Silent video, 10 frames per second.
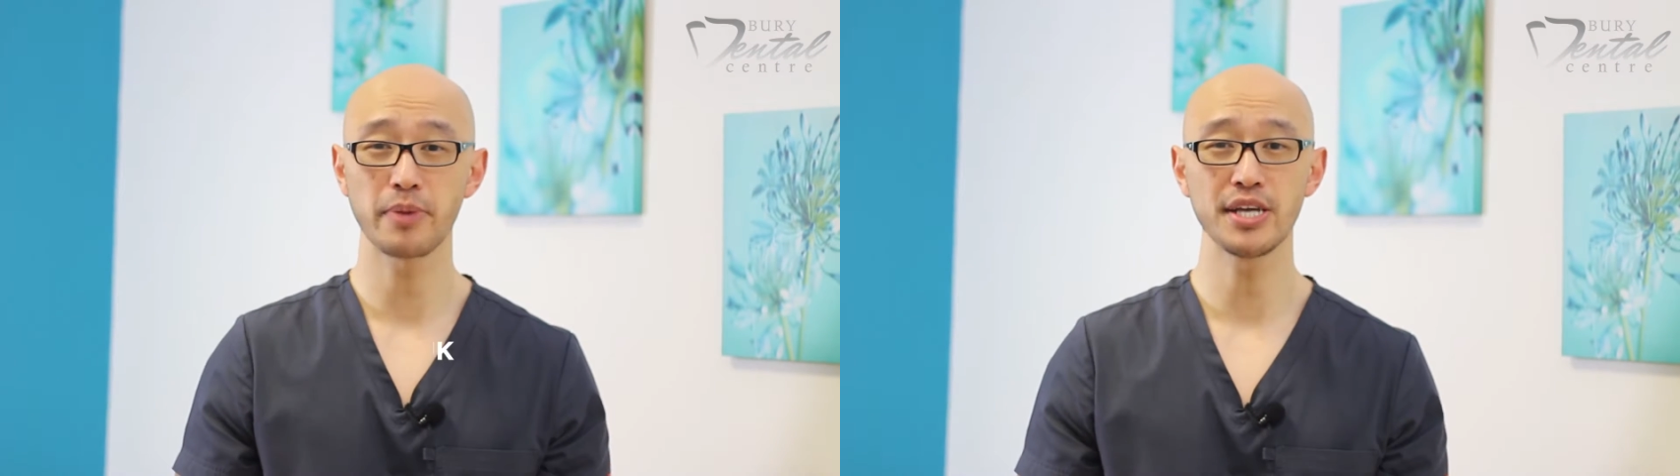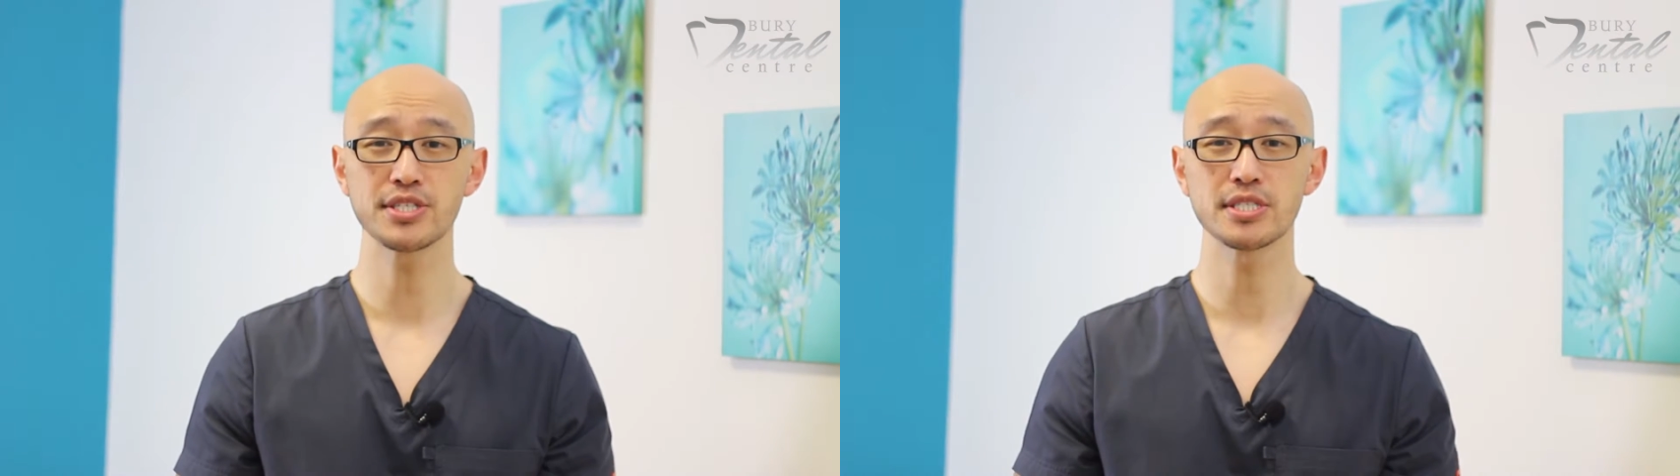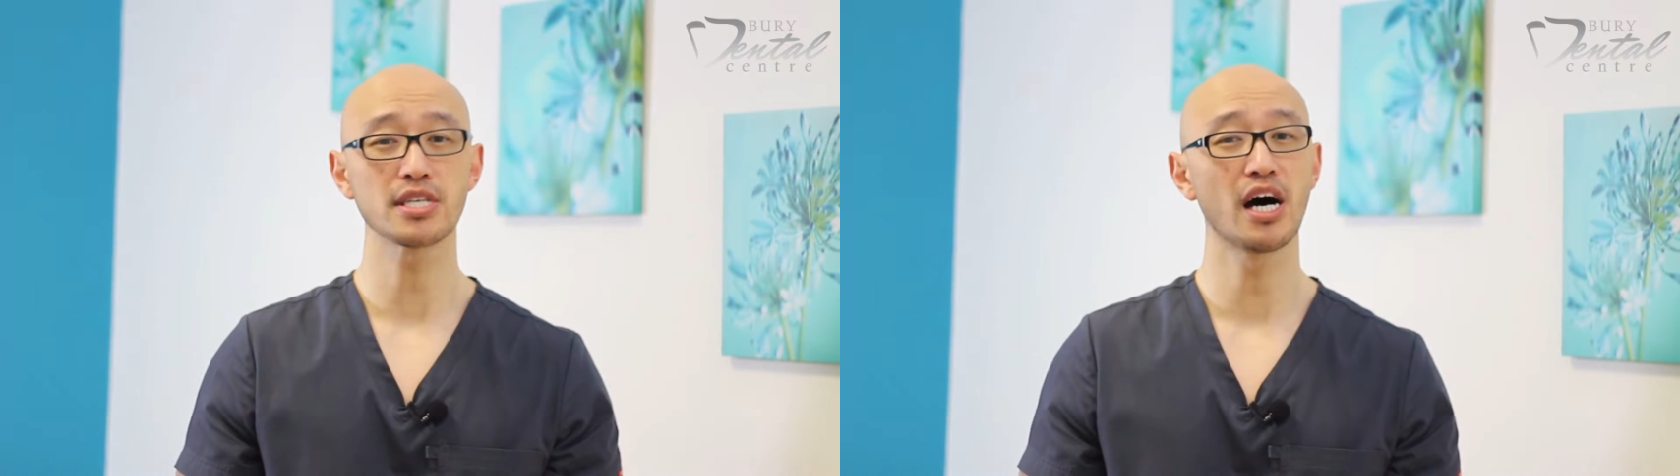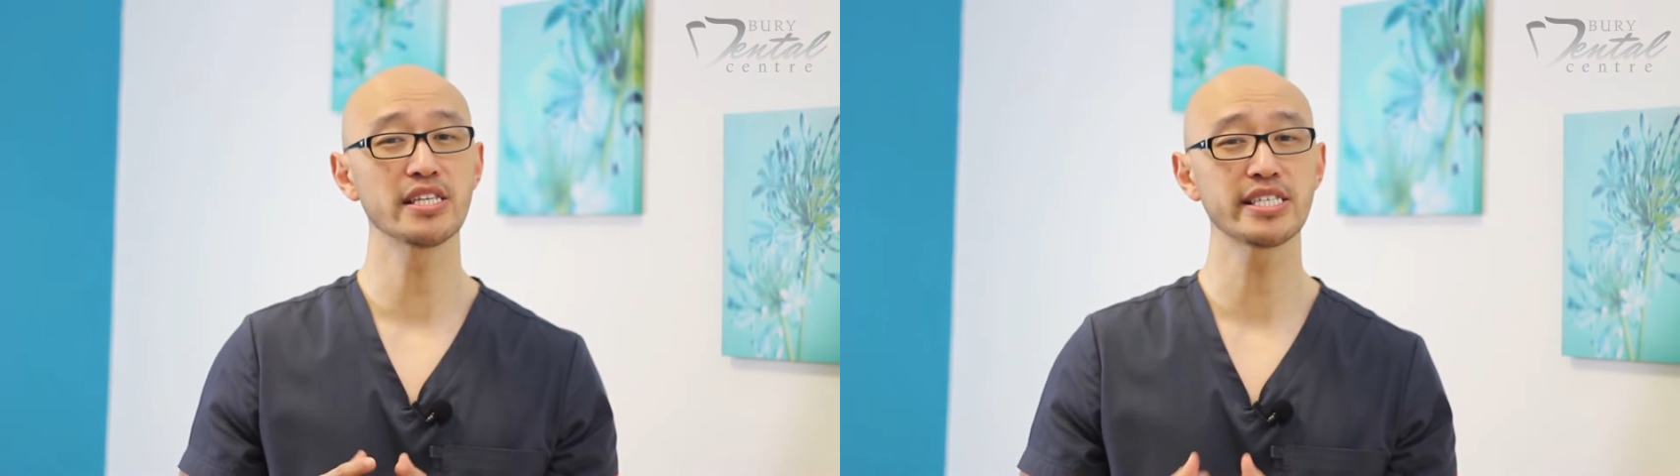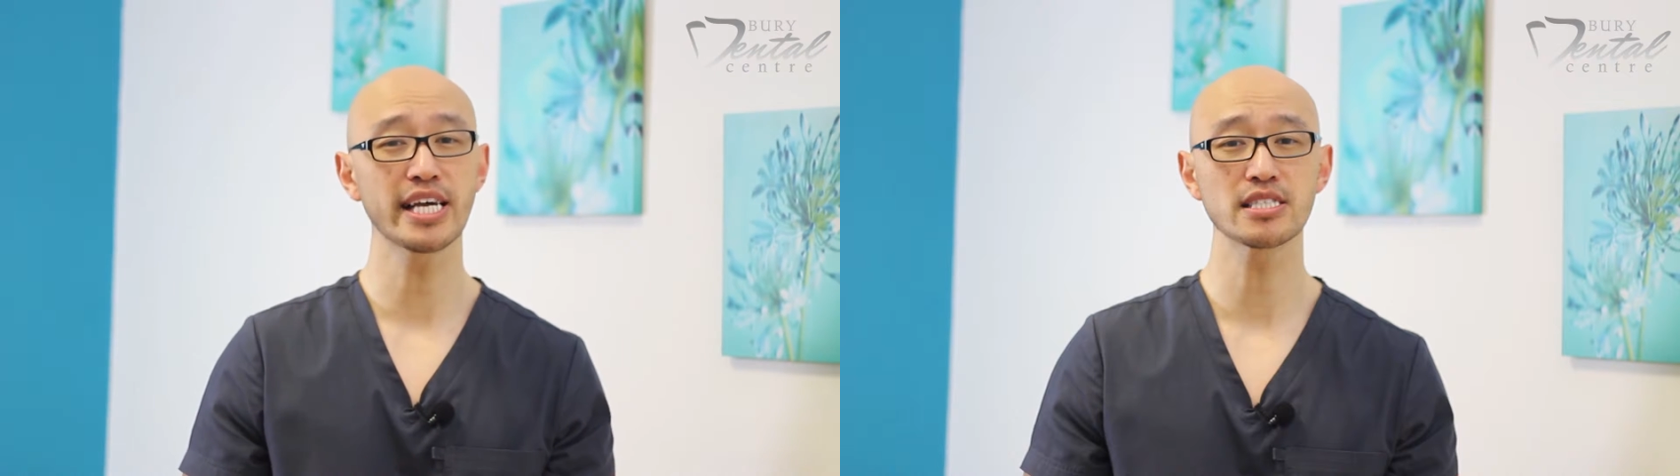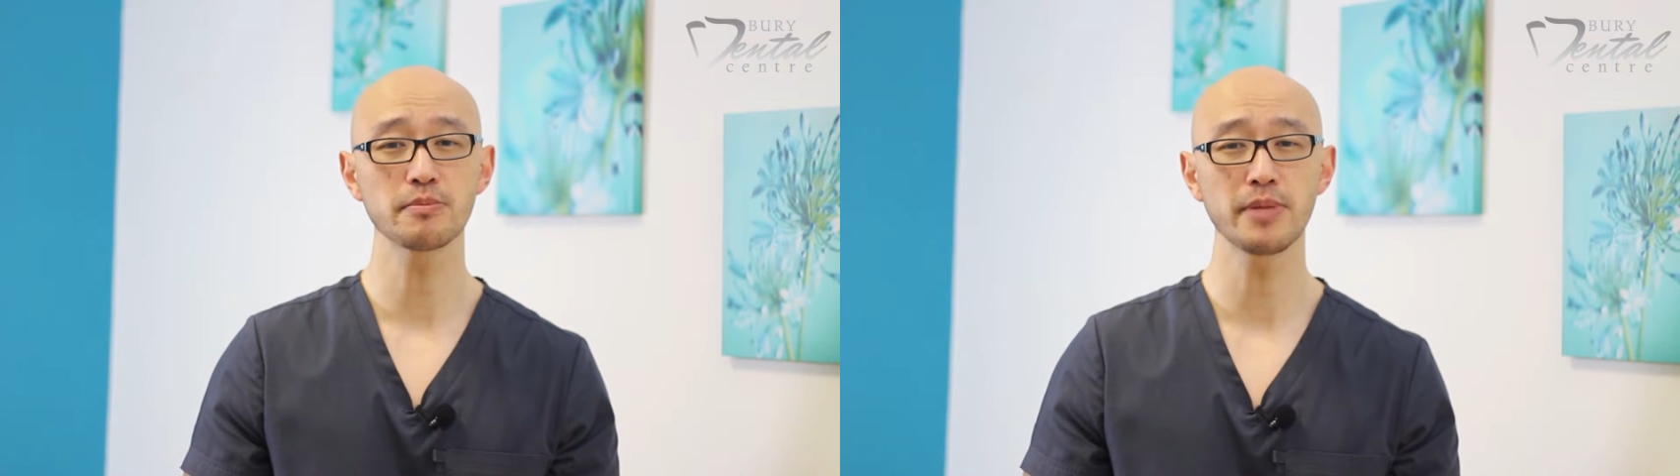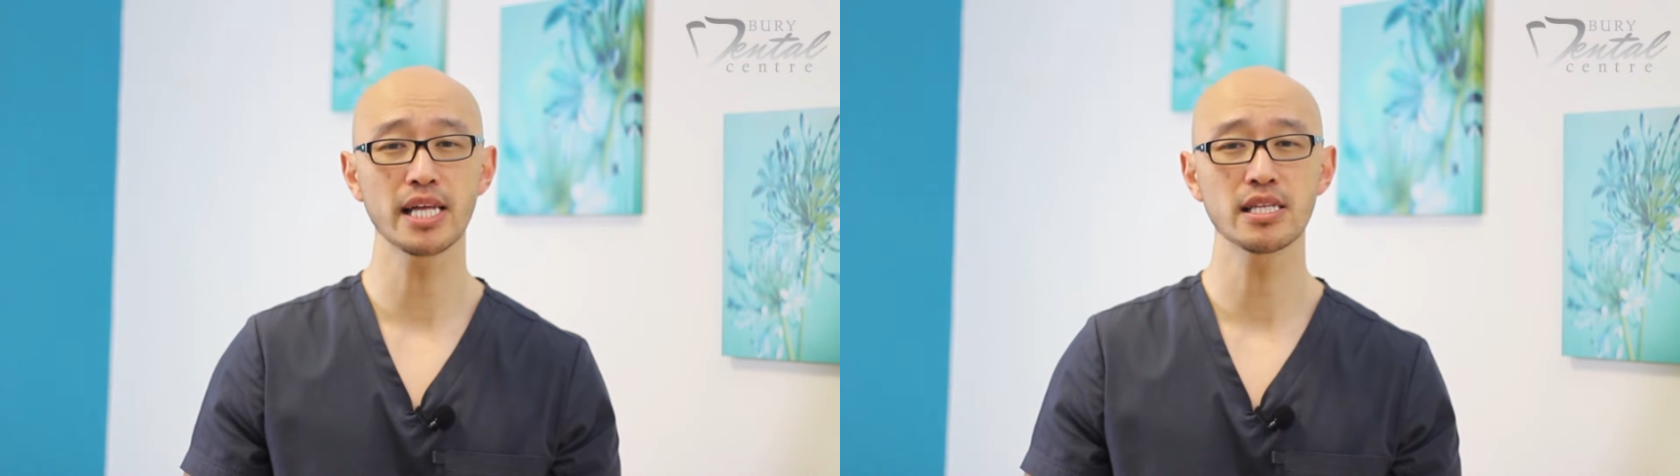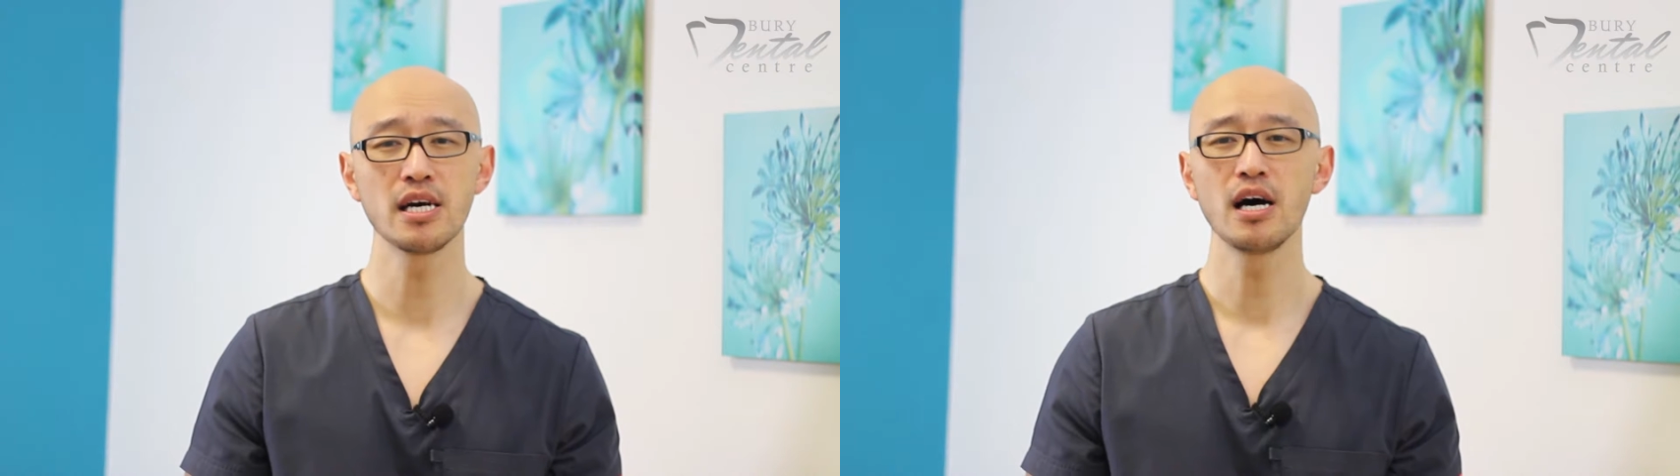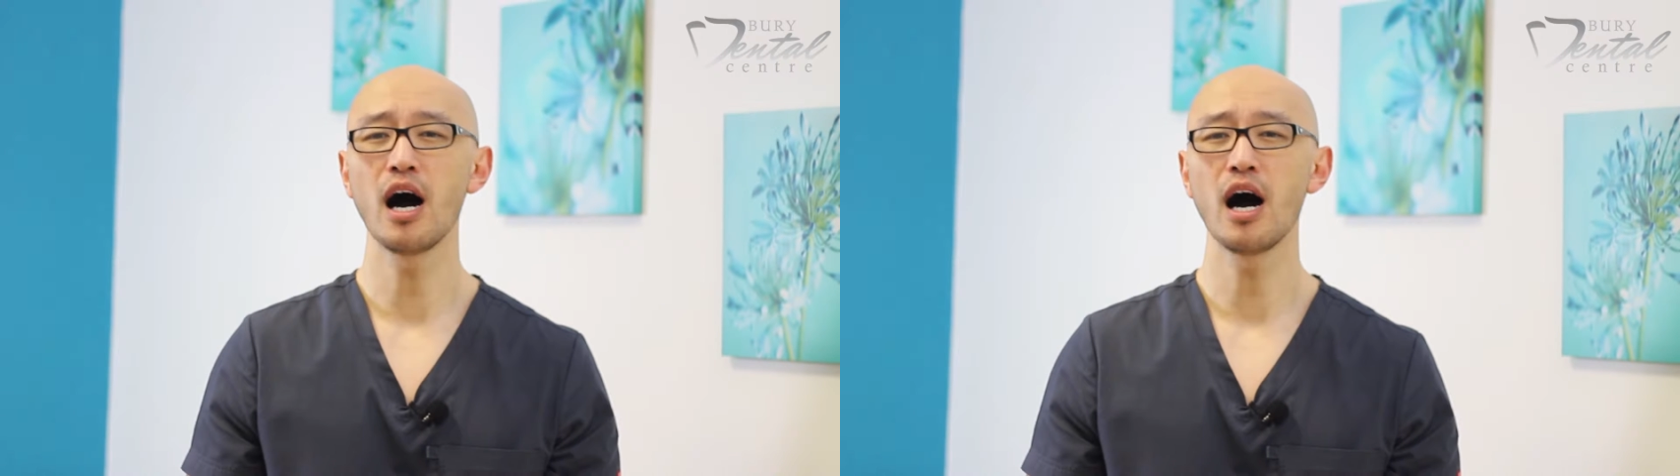patients on a dental plan